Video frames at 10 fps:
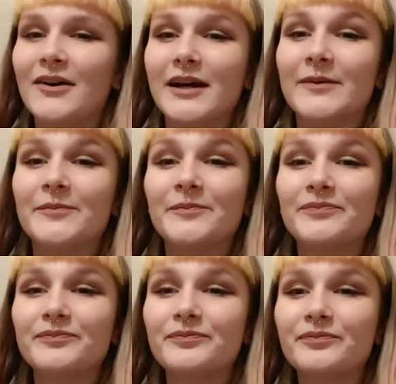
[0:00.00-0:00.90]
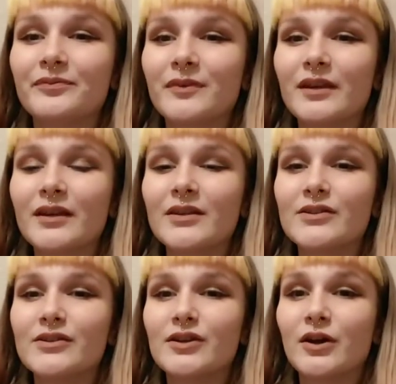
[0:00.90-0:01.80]
Okay,
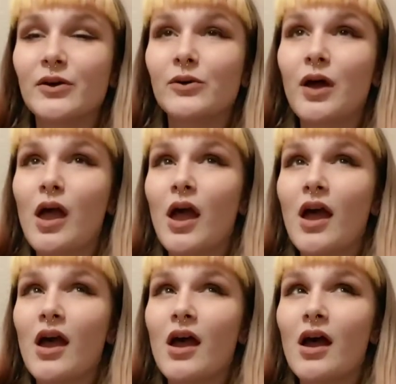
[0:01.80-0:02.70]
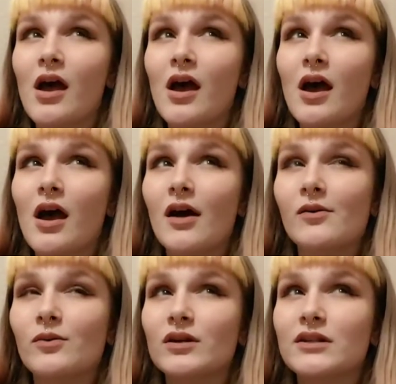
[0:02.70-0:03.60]
so
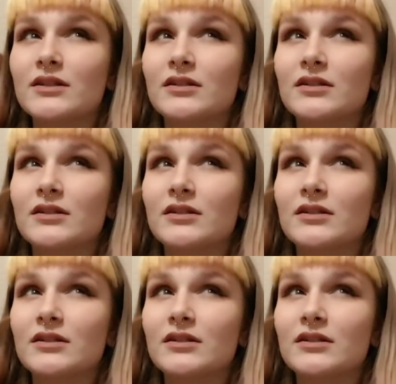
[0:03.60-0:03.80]
I want to